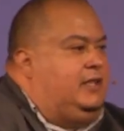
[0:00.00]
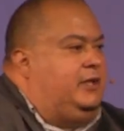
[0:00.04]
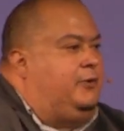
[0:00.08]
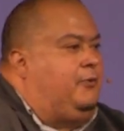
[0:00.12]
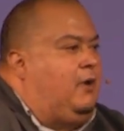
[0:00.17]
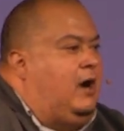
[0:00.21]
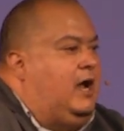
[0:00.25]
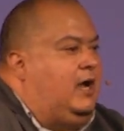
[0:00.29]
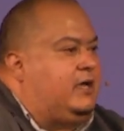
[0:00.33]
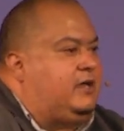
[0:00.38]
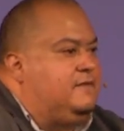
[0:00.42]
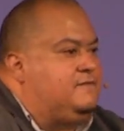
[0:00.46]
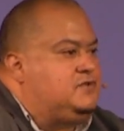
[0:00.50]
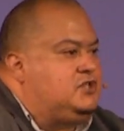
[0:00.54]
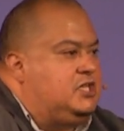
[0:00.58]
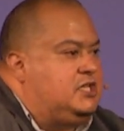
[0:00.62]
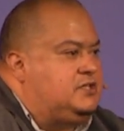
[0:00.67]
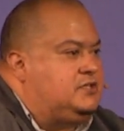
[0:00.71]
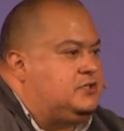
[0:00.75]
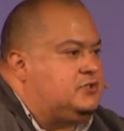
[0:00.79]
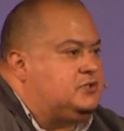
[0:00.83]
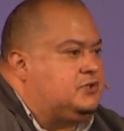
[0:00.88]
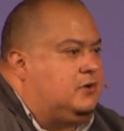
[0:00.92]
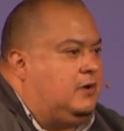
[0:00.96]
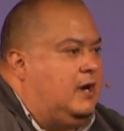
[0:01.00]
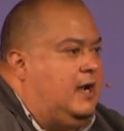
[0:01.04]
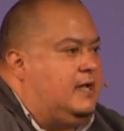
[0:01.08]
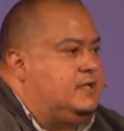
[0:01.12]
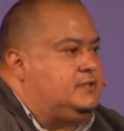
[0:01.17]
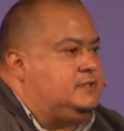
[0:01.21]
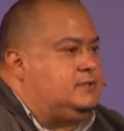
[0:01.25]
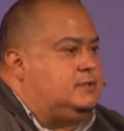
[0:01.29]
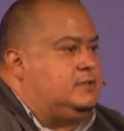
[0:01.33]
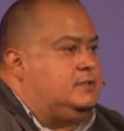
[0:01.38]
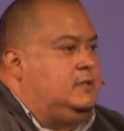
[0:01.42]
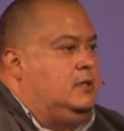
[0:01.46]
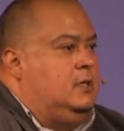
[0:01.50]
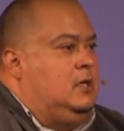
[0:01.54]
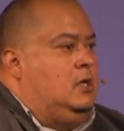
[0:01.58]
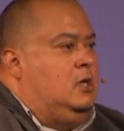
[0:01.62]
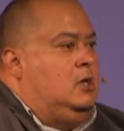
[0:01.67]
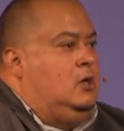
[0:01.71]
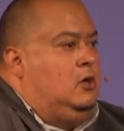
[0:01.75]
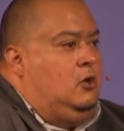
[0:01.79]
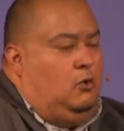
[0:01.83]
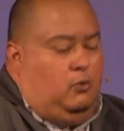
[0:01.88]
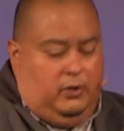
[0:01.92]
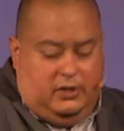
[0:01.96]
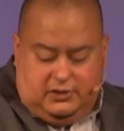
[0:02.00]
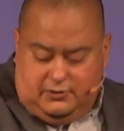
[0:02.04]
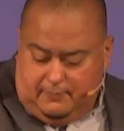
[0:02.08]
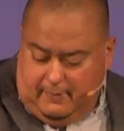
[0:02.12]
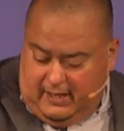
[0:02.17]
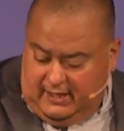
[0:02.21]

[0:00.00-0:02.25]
rock of Jesus Christ, who is my